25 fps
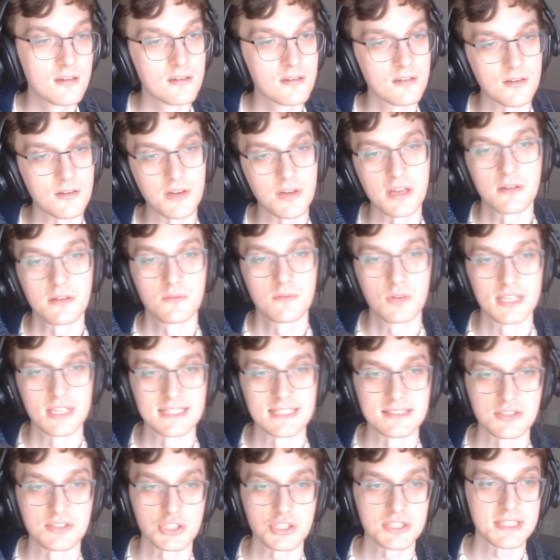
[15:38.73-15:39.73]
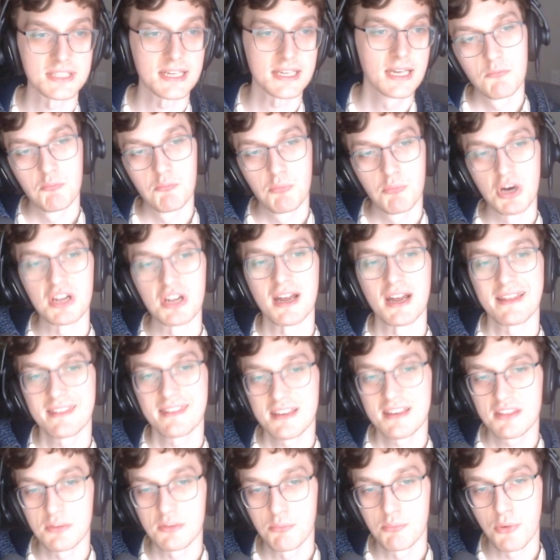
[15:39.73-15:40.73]
Okay, well, that's interesting. But I
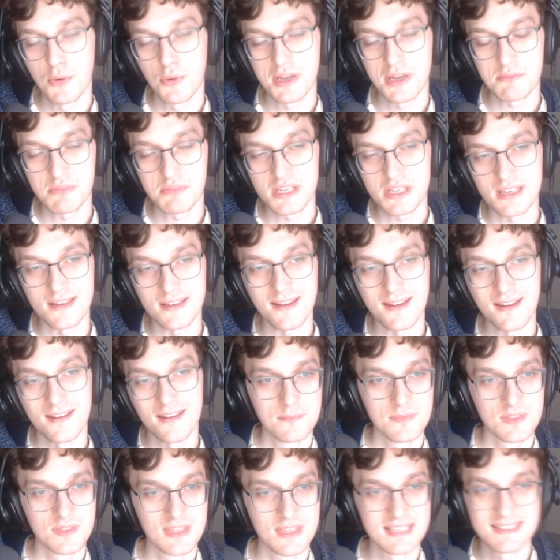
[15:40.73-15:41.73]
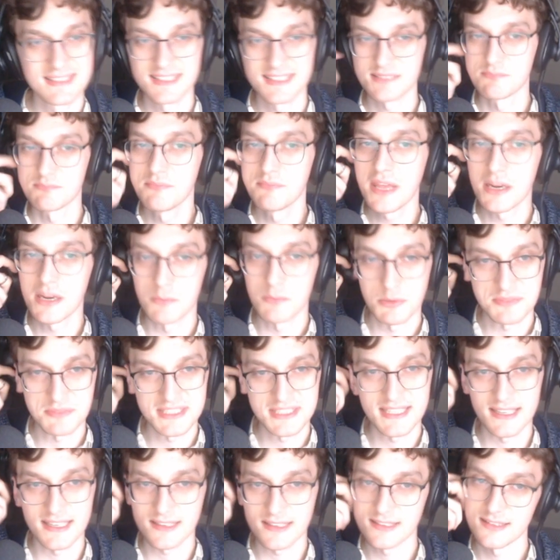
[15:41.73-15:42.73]
think the point being, this is minimum
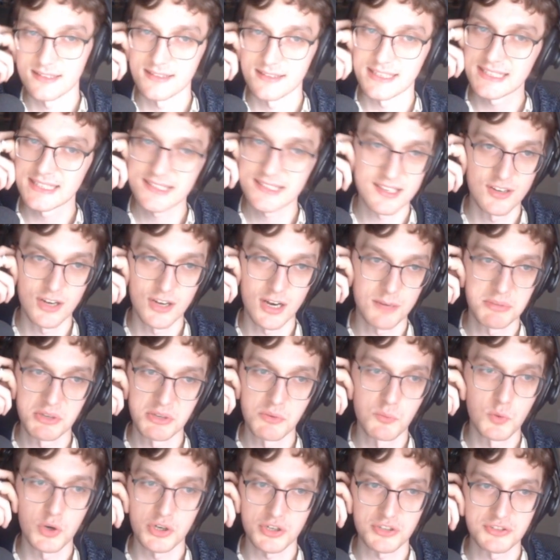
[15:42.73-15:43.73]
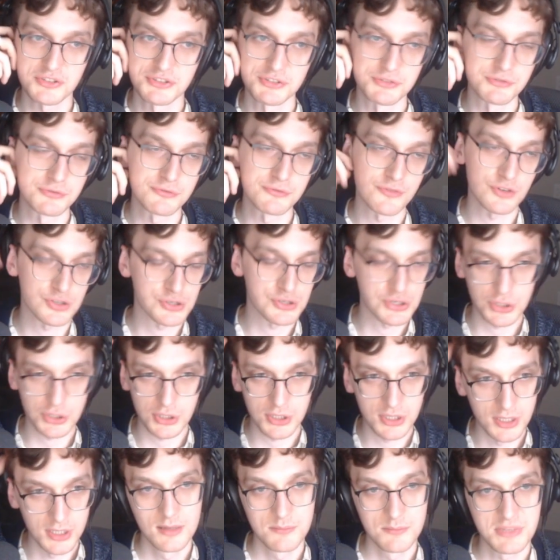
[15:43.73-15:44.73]
6. This cannot be 1 or 2 for sure.